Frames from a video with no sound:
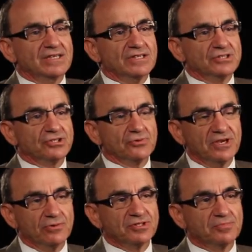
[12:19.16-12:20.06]
So
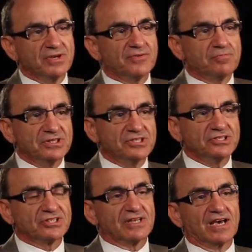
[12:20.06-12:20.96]
here is a bit of a busy
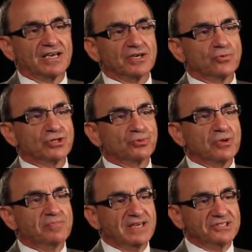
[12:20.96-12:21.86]
slide in which we
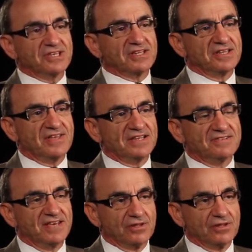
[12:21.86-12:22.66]
basically then tell